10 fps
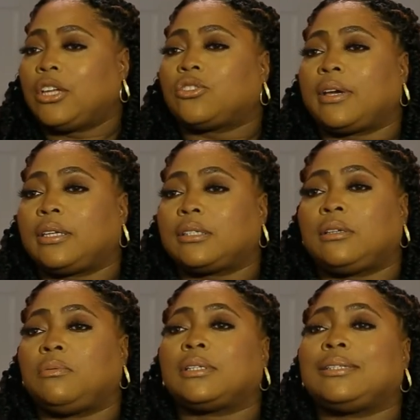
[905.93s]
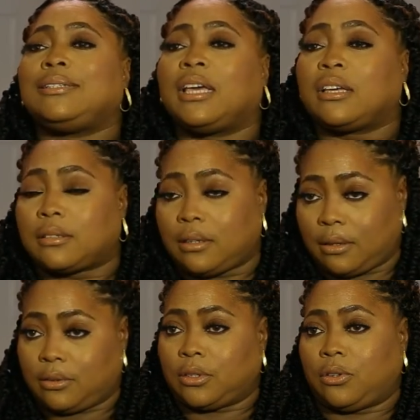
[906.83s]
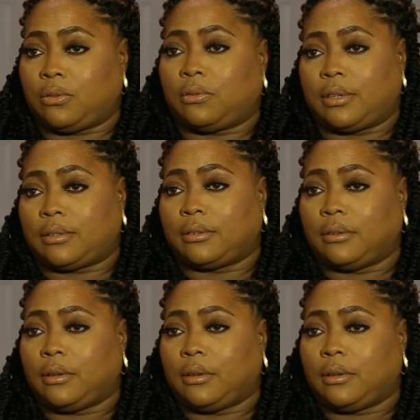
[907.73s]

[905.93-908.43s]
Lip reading: Tracey was destined to do this.